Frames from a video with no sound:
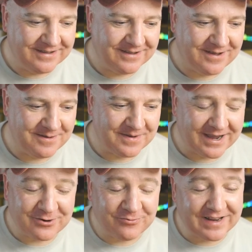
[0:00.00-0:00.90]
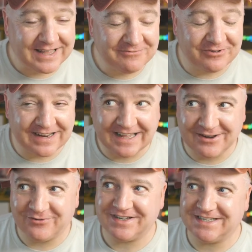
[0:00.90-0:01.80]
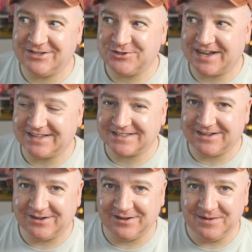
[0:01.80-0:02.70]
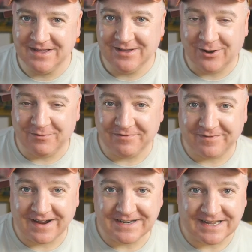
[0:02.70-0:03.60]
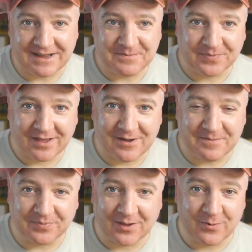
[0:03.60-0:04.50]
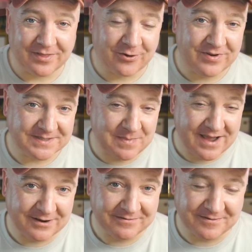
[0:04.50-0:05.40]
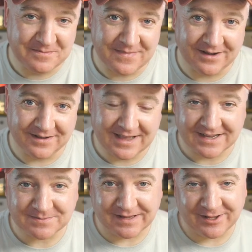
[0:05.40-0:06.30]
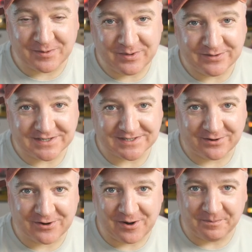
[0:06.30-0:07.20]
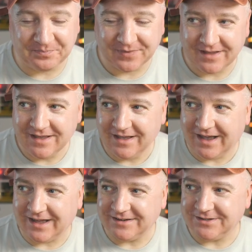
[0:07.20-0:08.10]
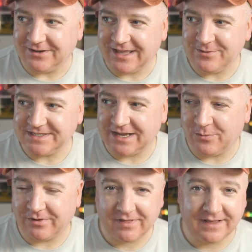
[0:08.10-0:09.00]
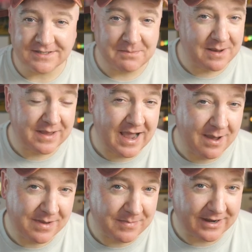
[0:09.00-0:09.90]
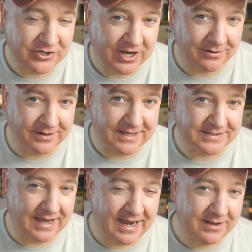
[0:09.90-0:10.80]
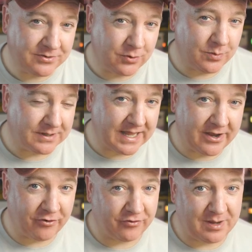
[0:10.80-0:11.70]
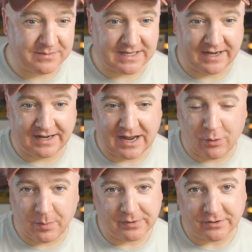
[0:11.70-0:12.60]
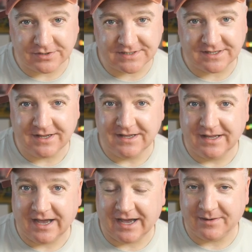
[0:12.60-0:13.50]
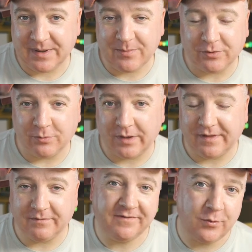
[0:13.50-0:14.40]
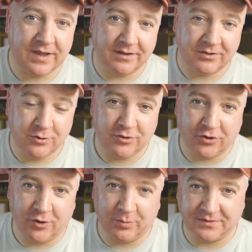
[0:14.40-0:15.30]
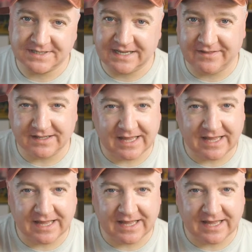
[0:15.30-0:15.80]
um, I had a really, really interesting chat uh, on Friday um, with Chris Barnatt from uh, explainingcomputers.com. And uh, he was saying one of the things that might be harming my channel is that I do live streams like an hour plus, and people, when they're viewing YouTube, will see the